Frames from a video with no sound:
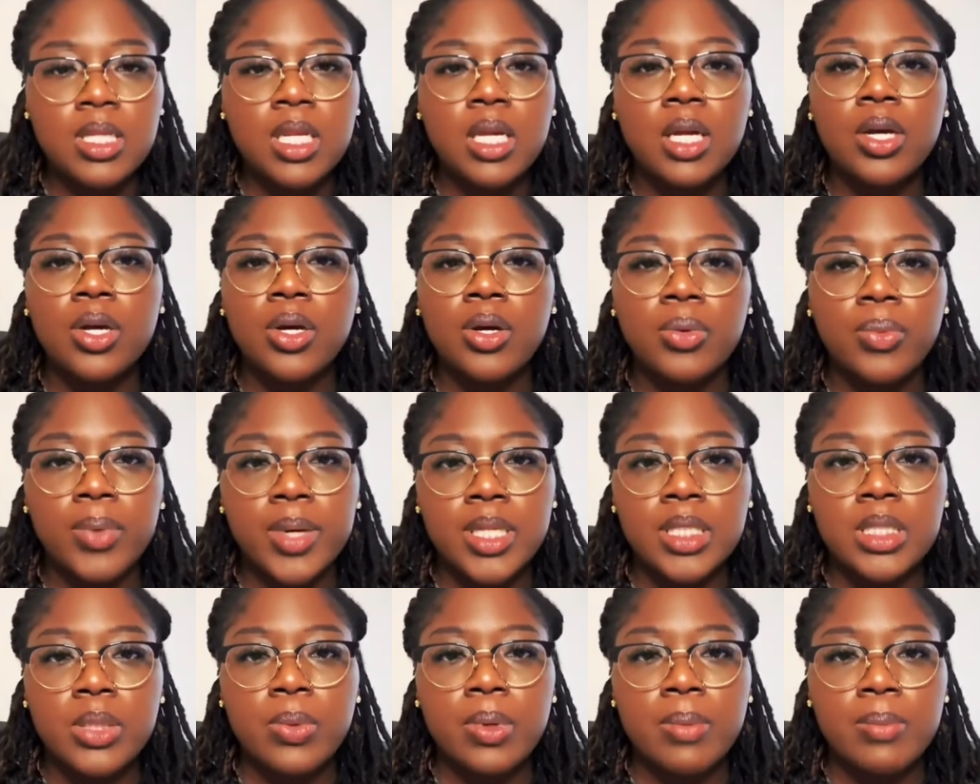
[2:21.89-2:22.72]
a good way
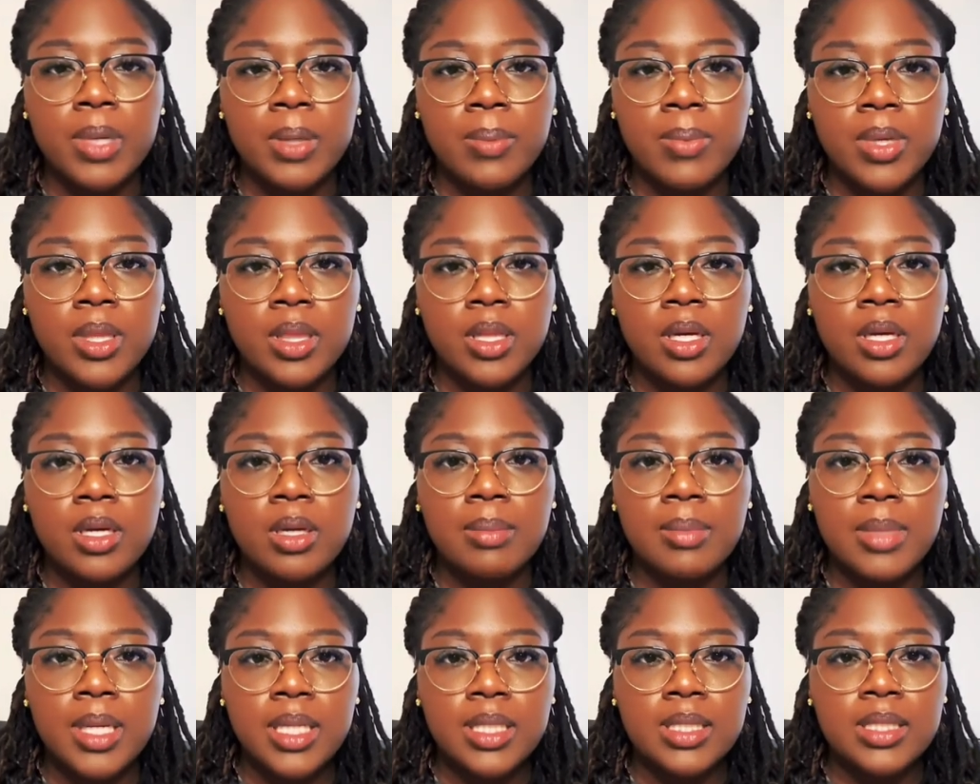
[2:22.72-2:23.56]
to remember
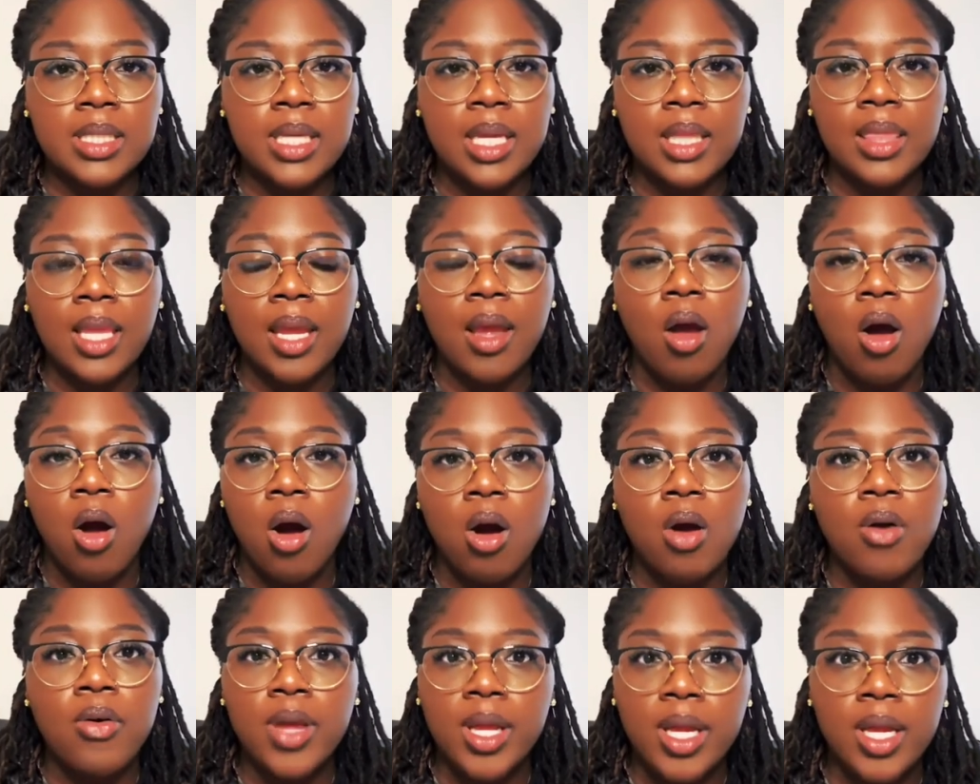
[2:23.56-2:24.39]
them is that they
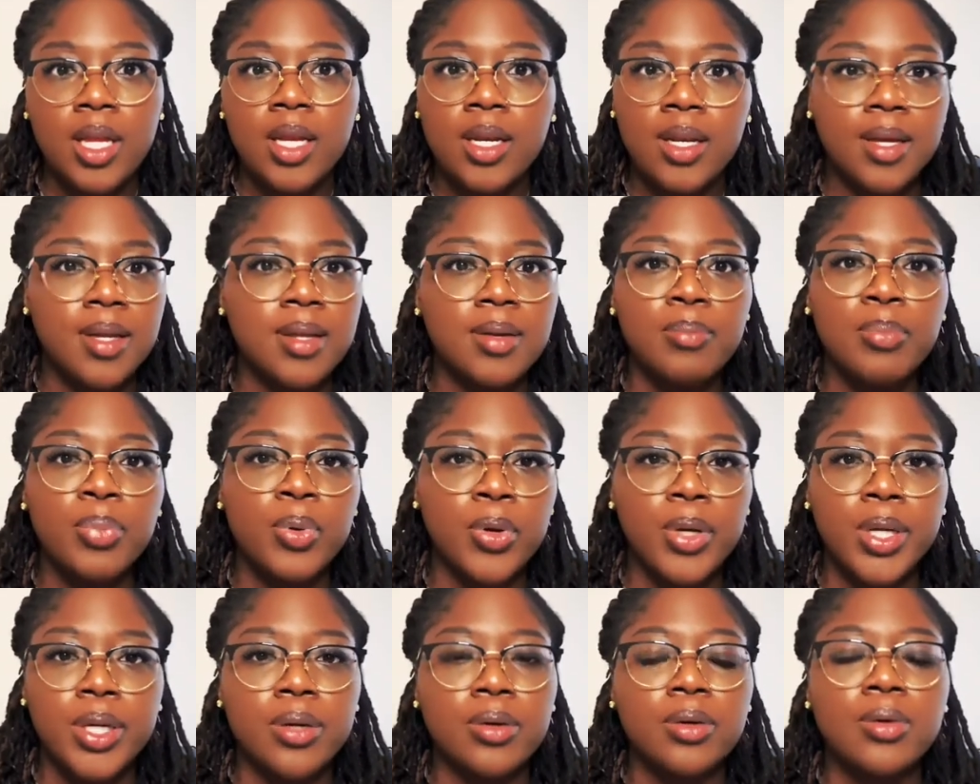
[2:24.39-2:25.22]
all end in
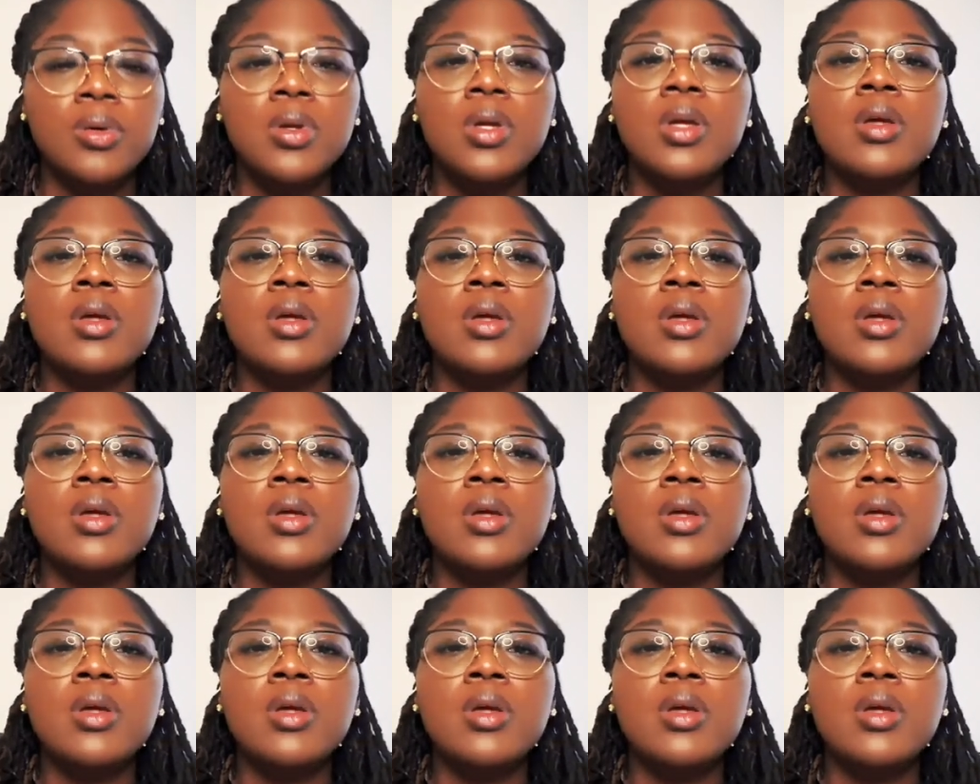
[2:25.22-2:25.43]
pril,